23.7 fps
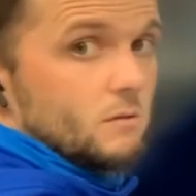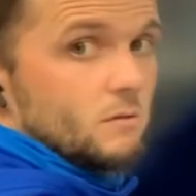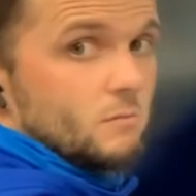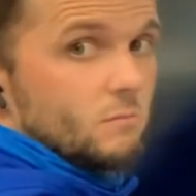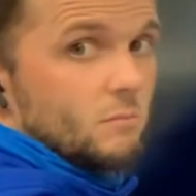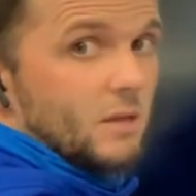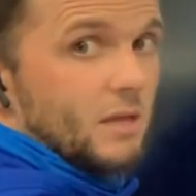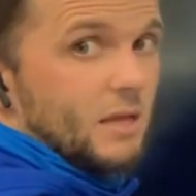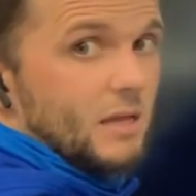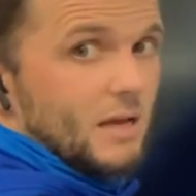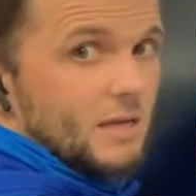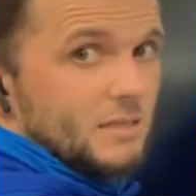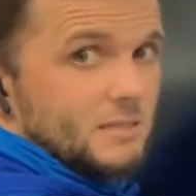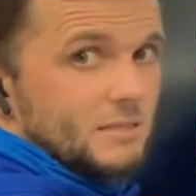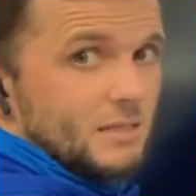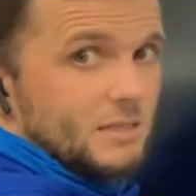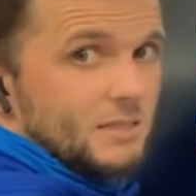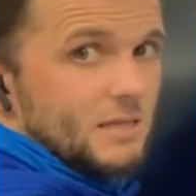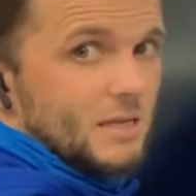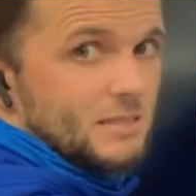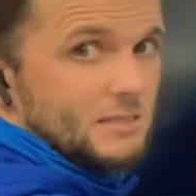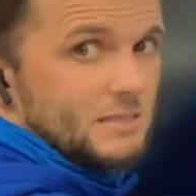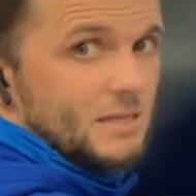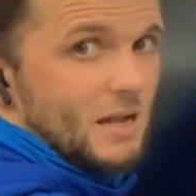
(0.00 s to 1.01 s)
because it
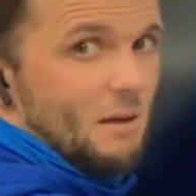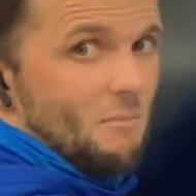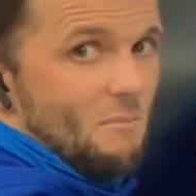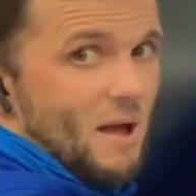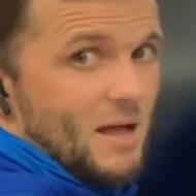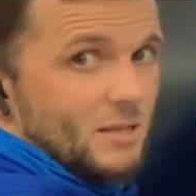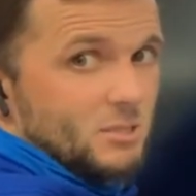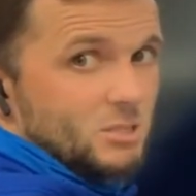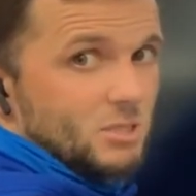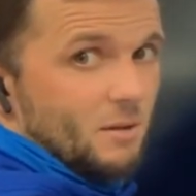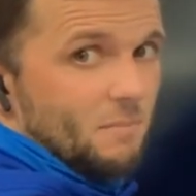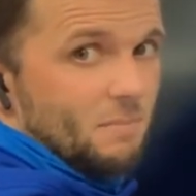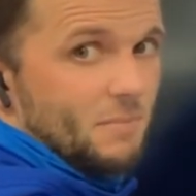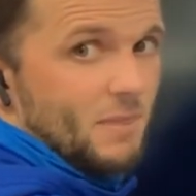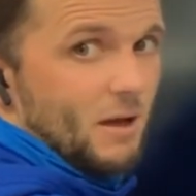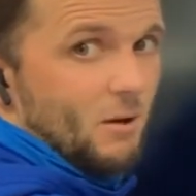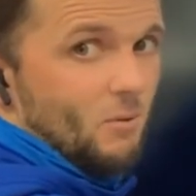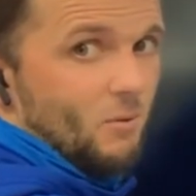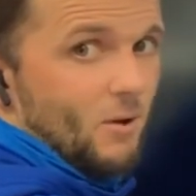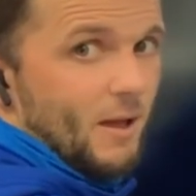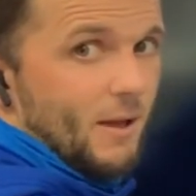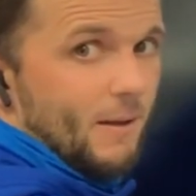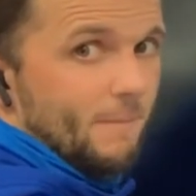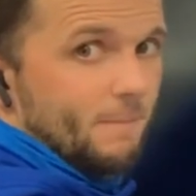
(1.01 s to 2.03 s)
does not match up that
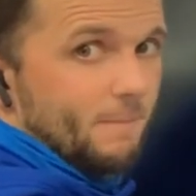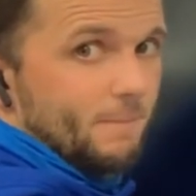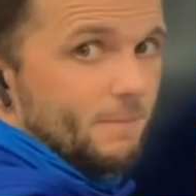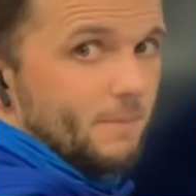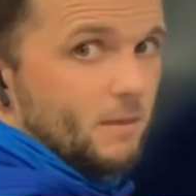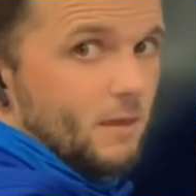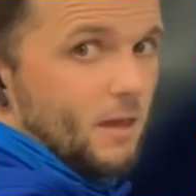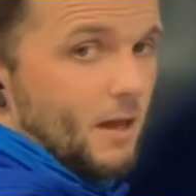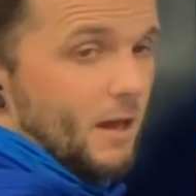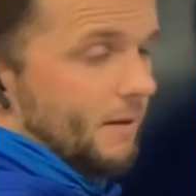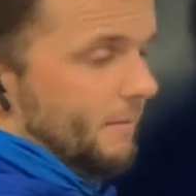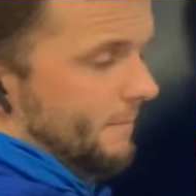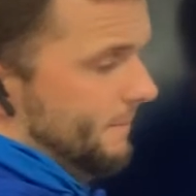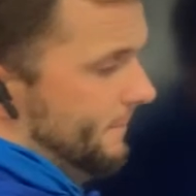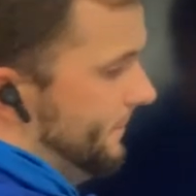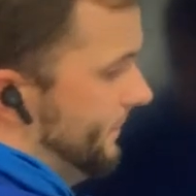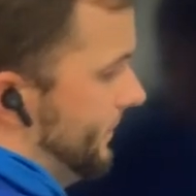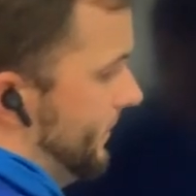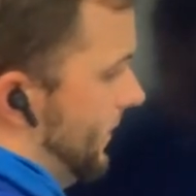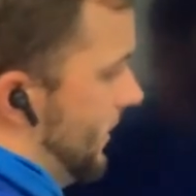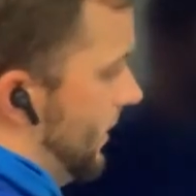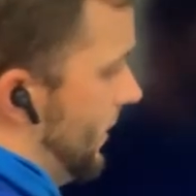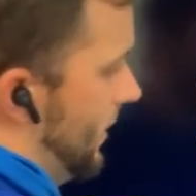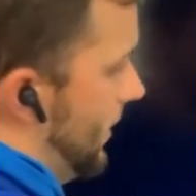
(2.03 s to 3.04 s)
way, okay?
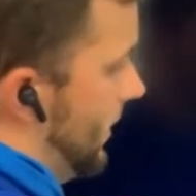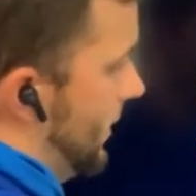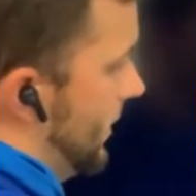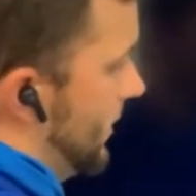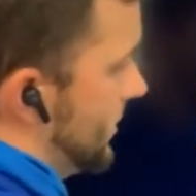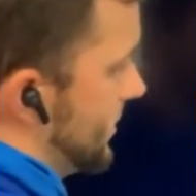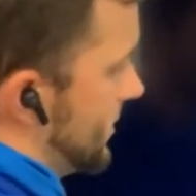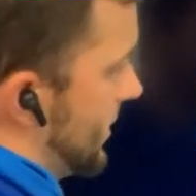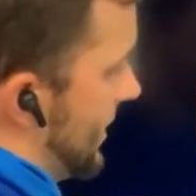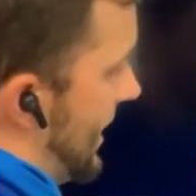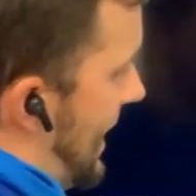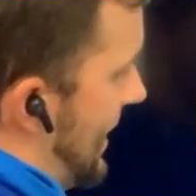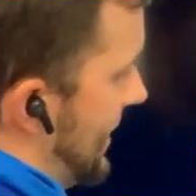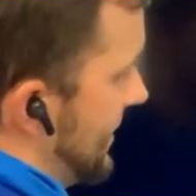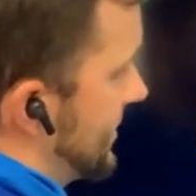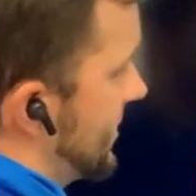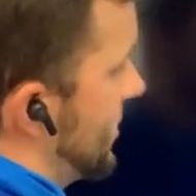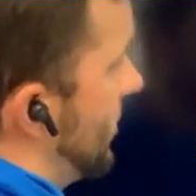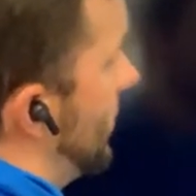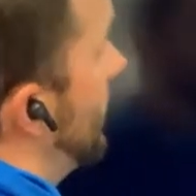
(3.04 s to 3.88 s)
So now let's go ahead